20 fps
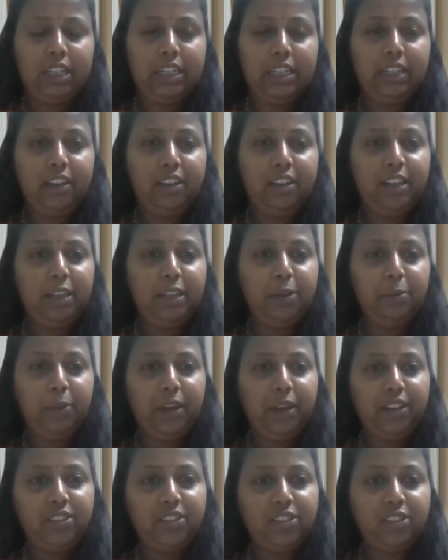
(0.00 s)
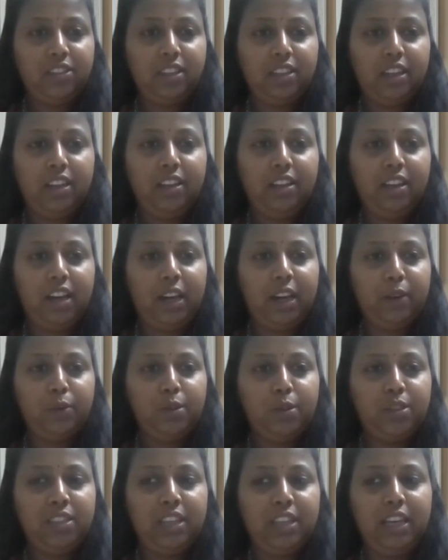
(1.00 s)
really a major thing, I
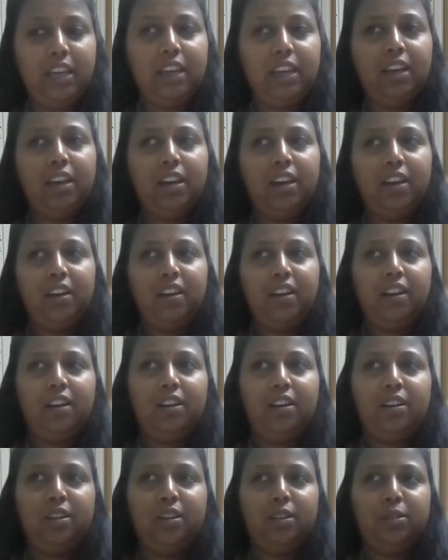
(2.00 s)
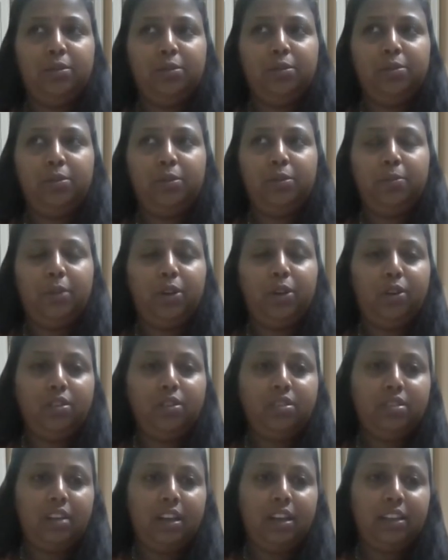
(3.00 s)
would say,
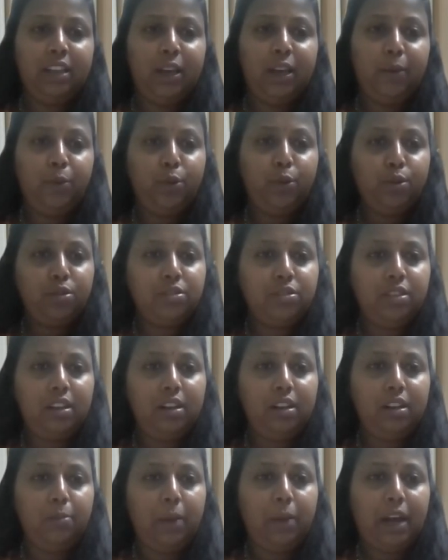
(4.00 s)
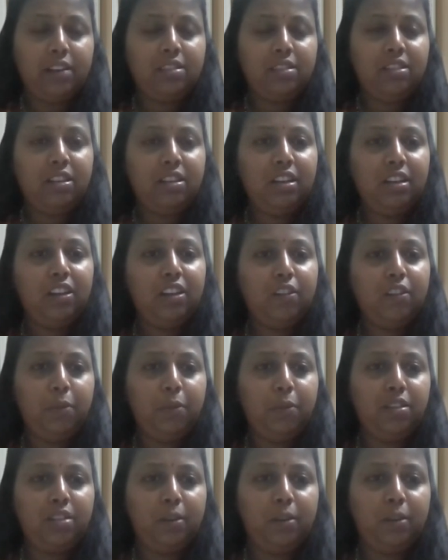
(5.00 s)
because the emotional mastery gave
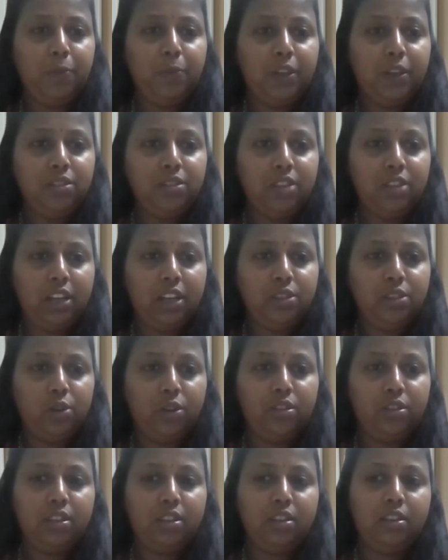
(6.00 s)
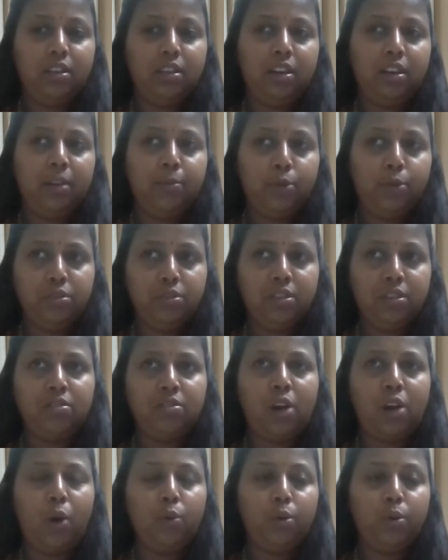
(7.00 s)
me some insights on the
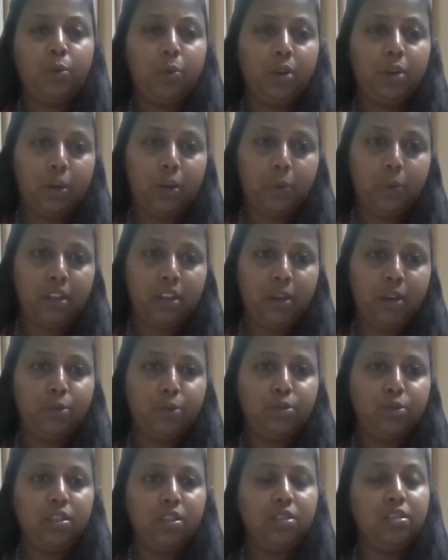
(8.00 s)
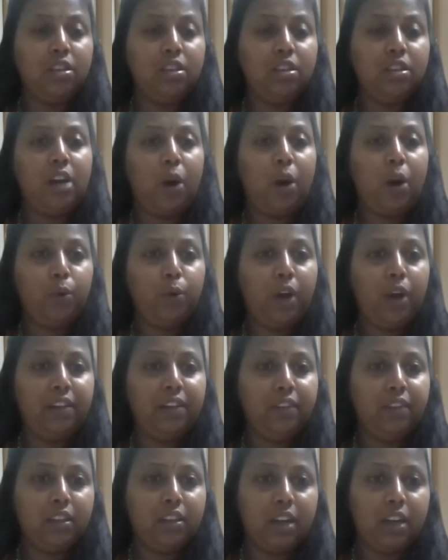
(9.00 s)
emotions, how to work with the emotions and how to
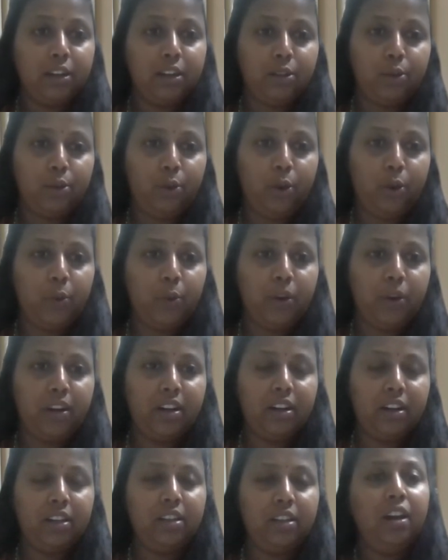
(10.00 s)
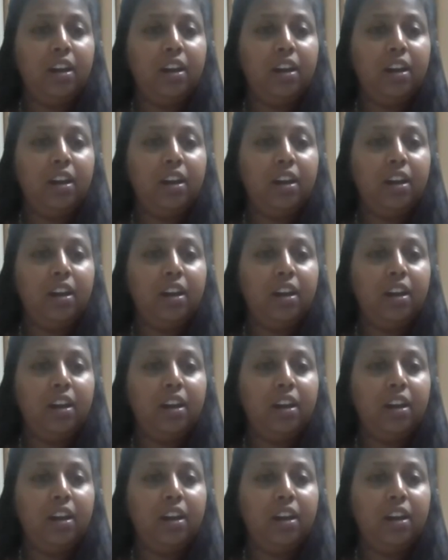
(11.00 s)
have a control over it